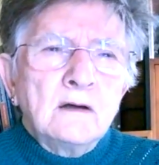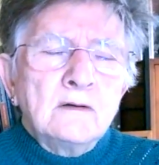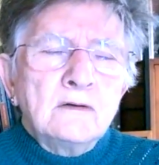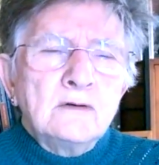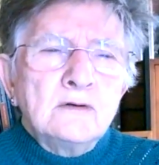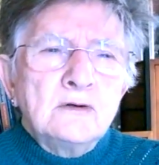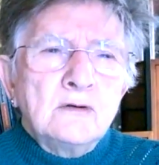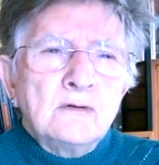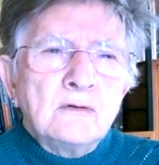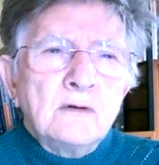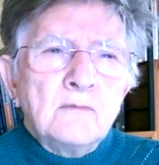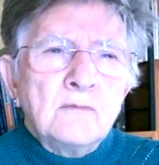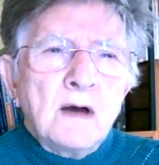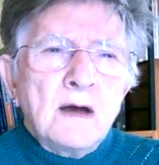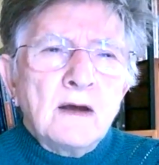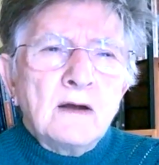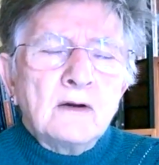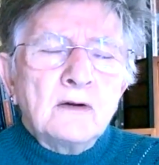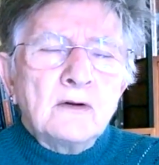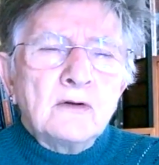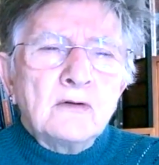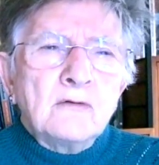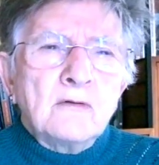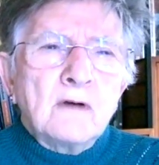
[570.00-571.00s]
during my
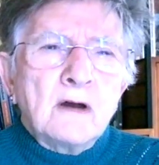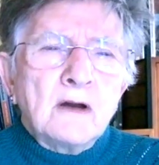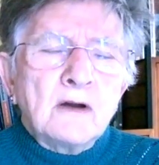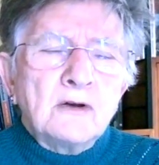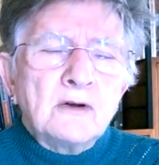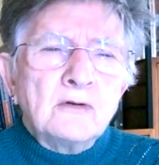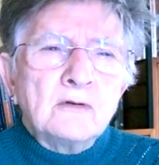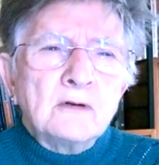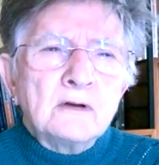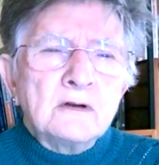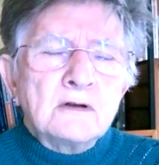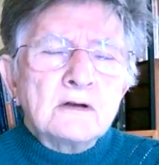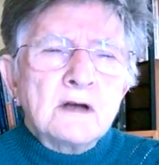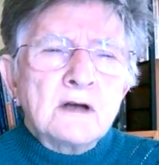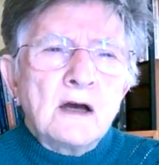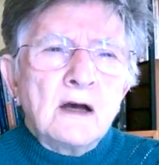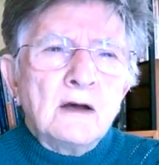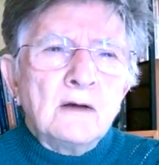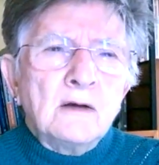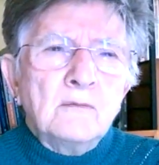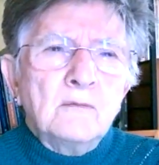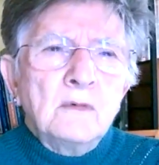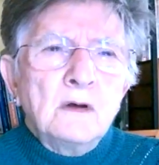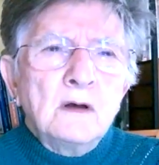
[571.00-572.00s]
undergraduate
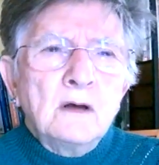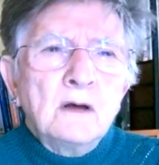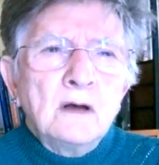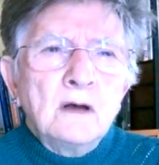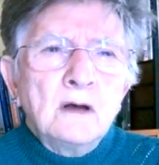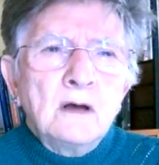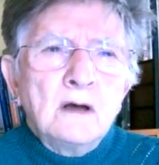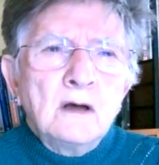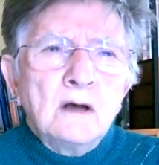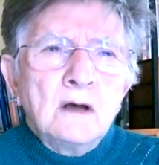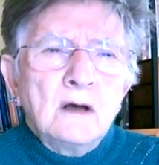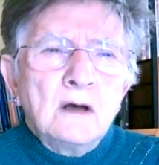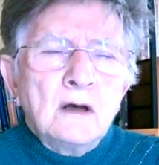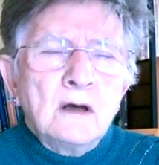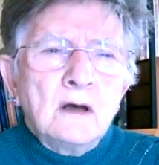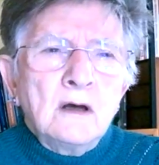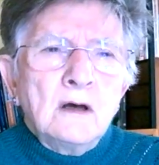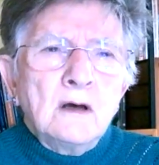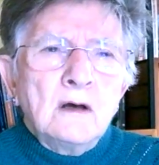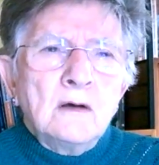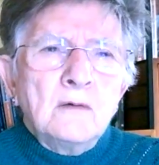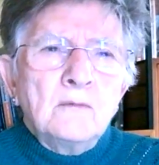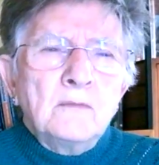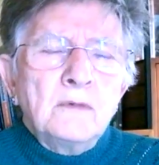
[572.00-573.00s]
time,
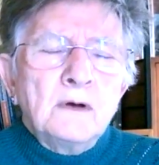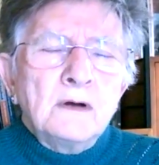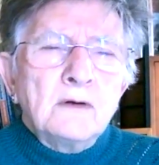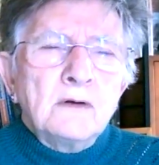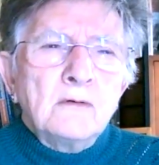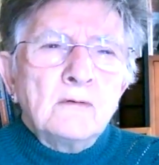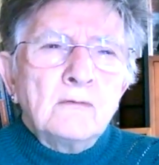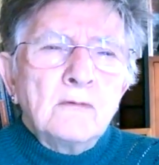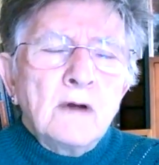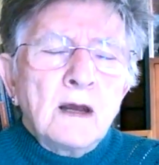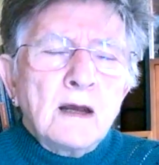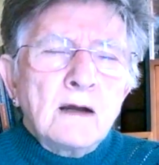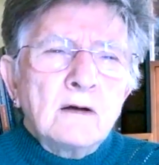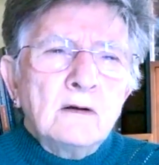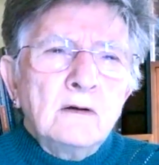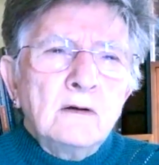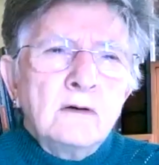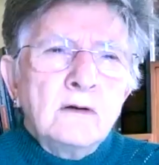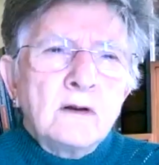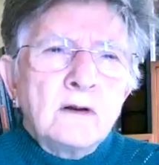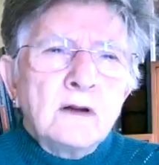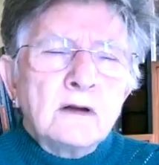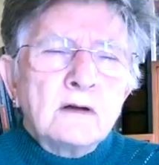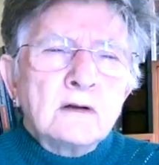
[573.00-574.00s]
but reckoned
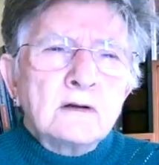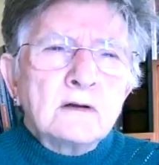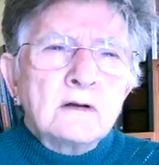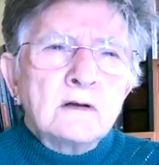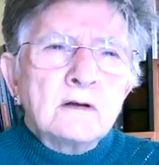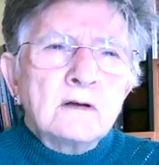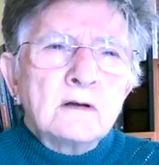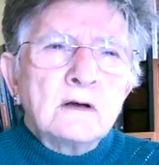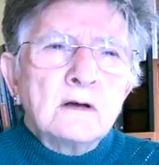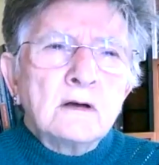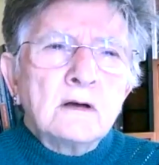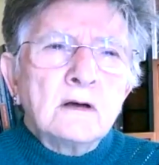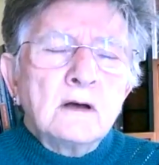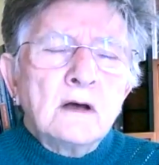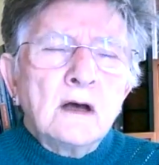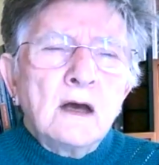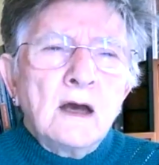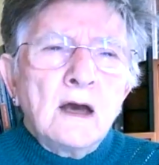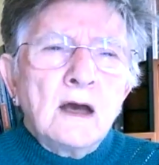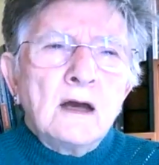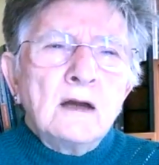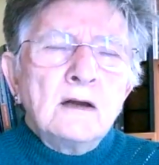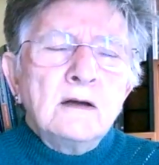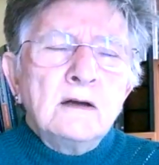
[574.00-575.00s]
that
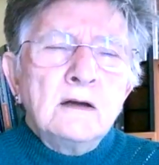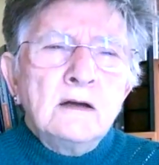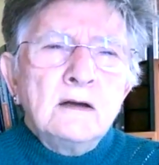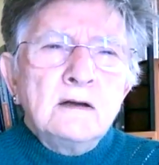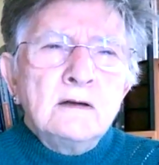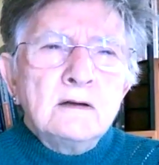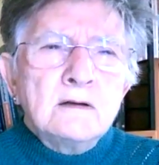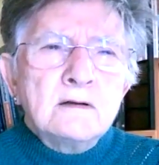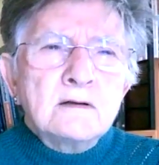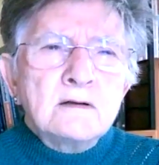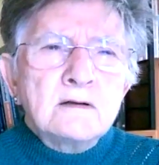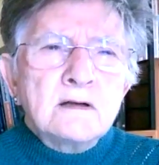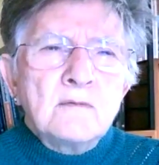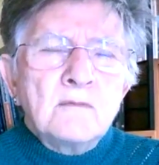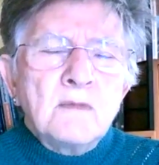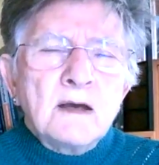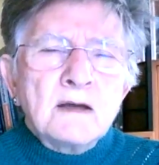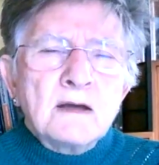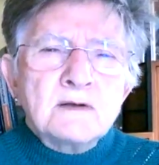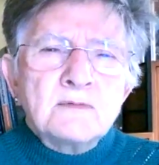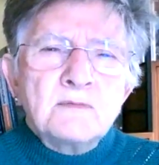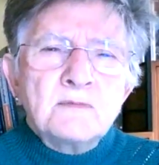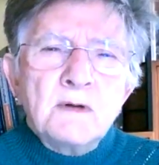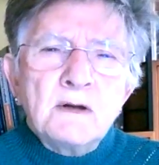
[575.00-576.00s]
I needed some
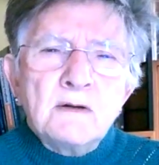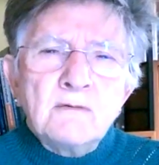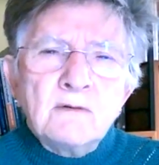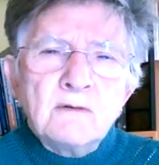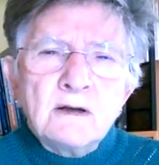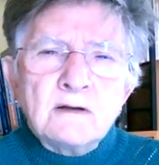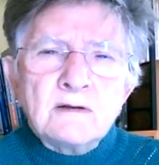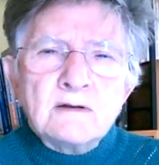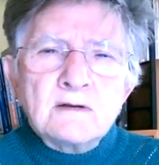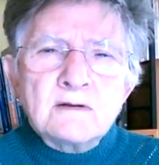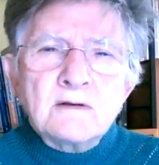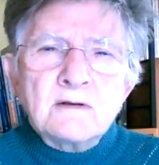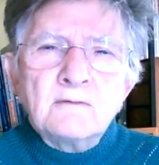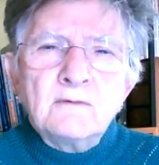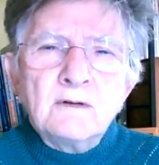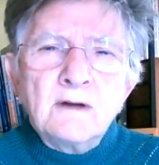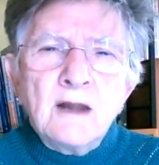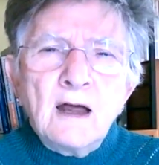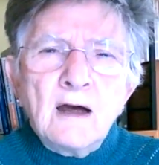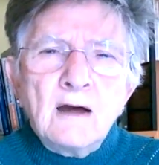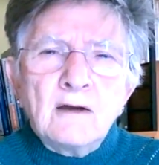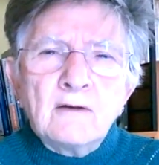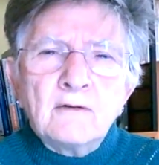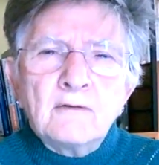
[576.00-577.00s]
experience of
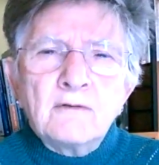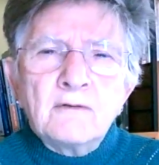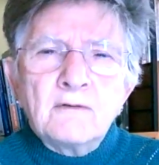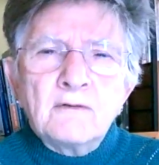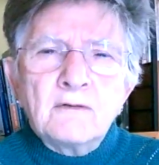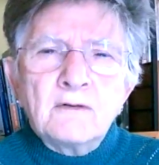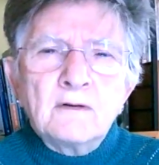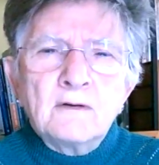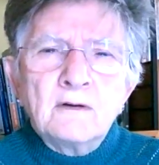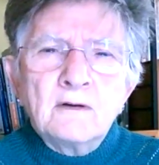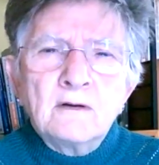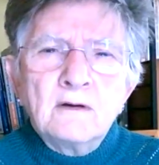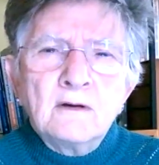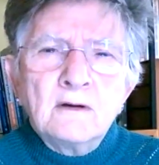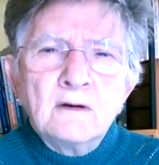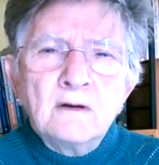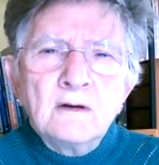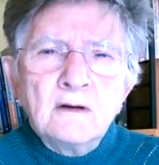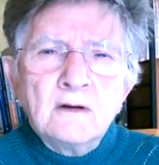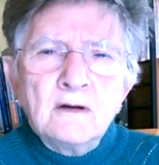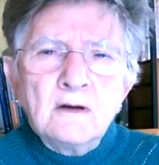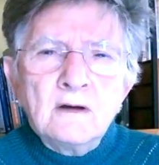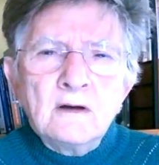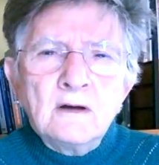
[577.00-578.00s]
life
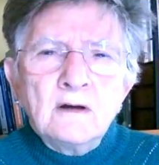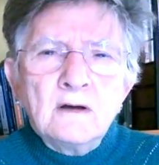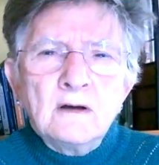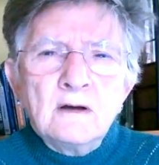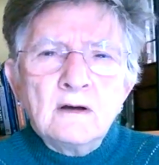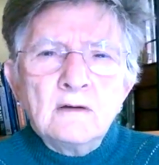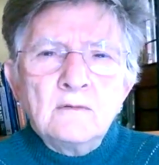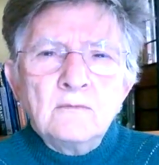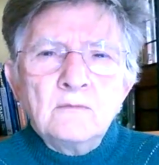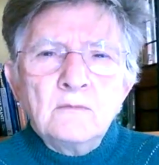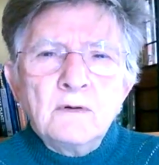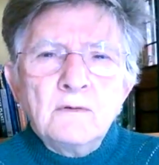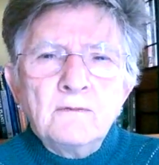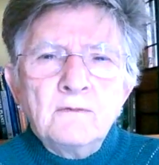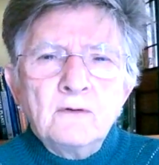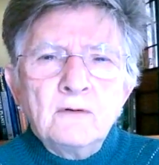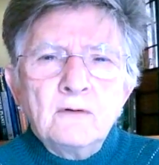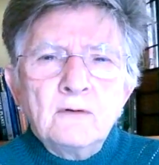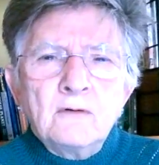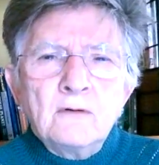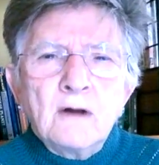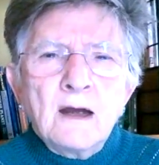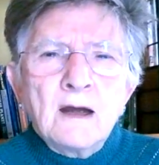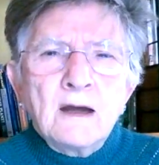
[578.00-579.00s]

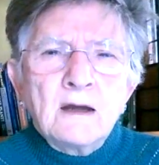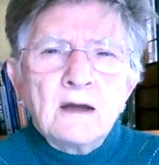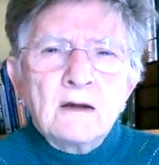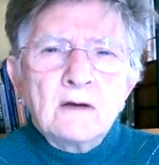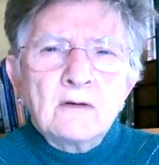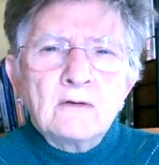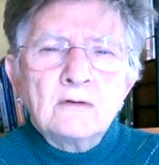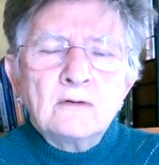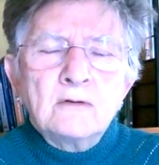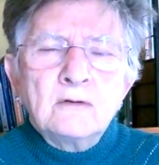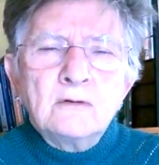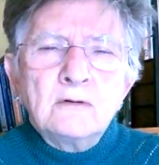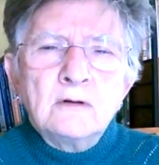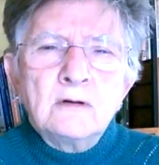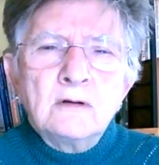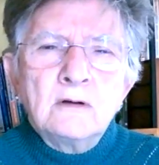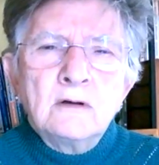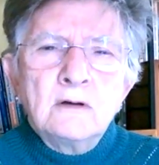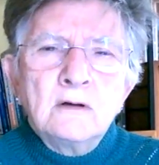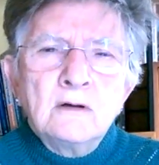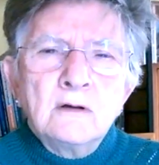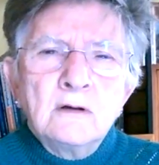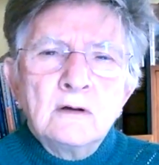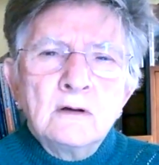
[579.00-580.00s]
before I could
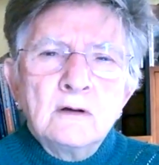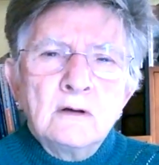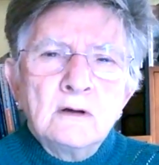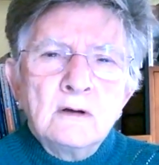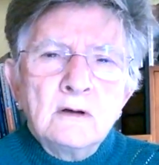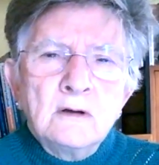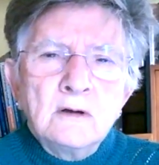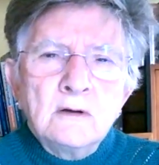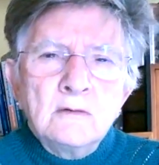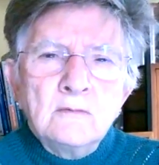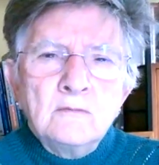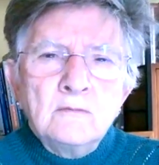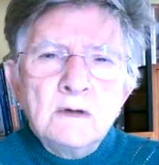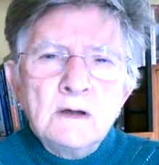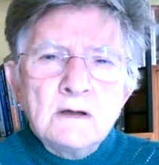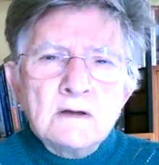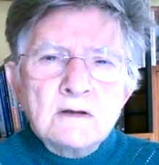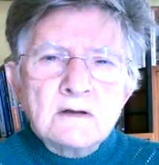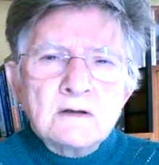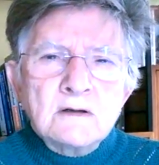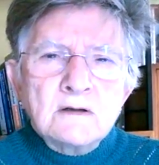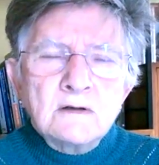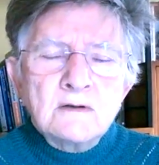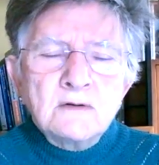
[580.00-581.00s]

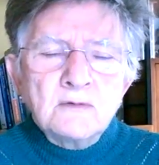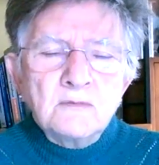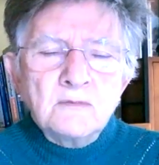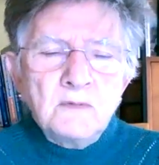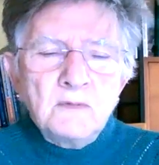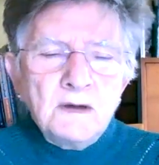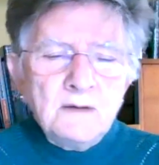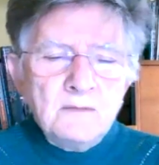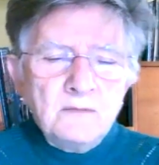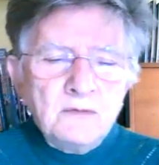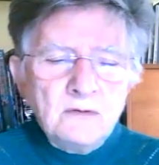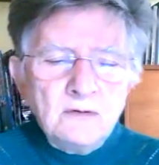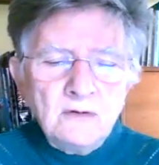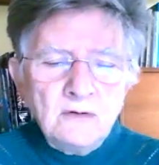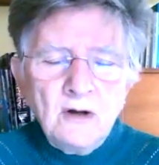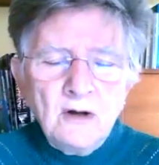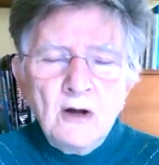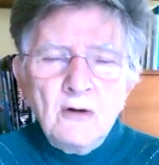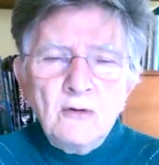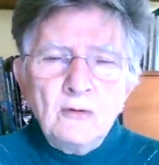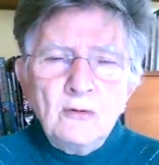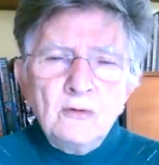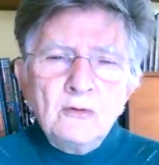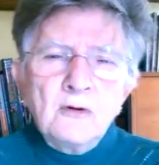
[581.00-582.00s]
minister to people
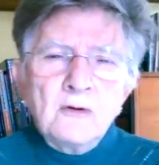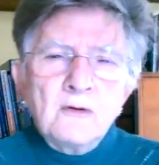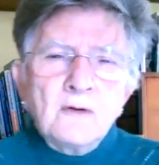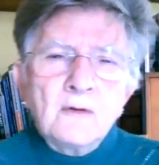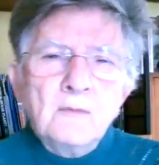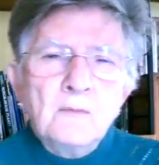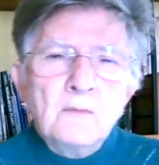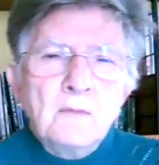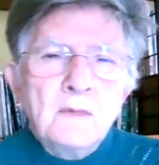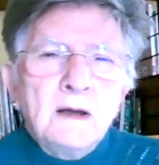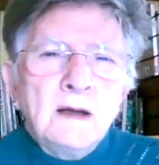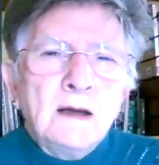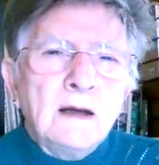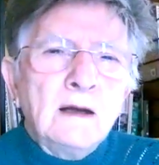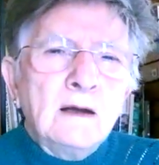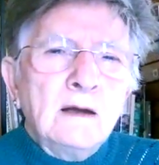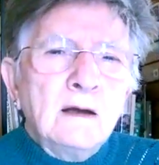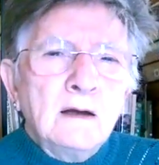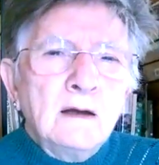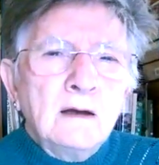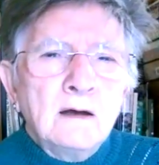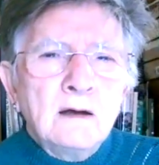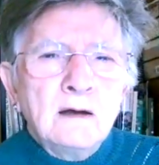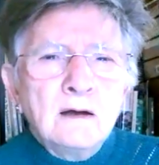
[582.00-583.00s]
older than me.